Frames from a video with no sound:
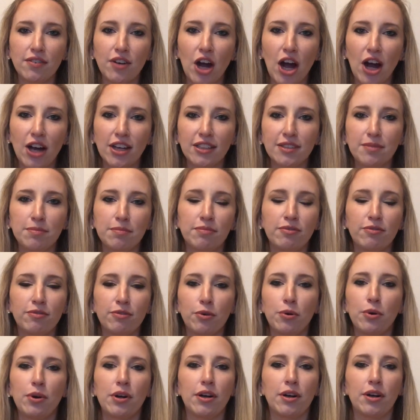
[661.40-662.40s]
gotten
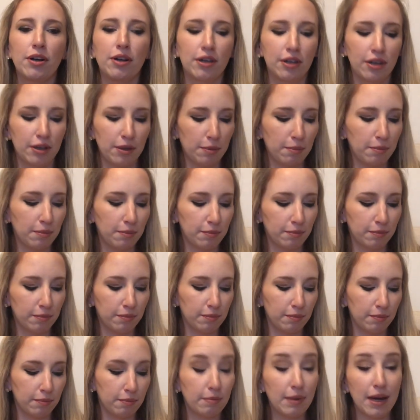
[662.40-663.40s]
for
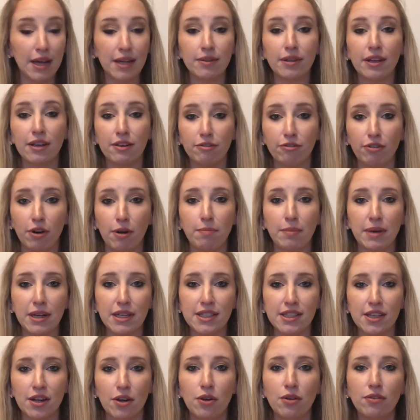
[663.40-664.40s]
my, like from
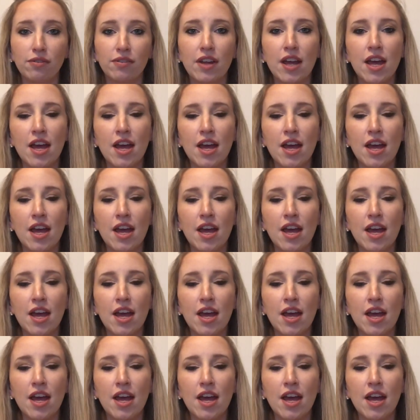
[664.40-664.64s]
myself.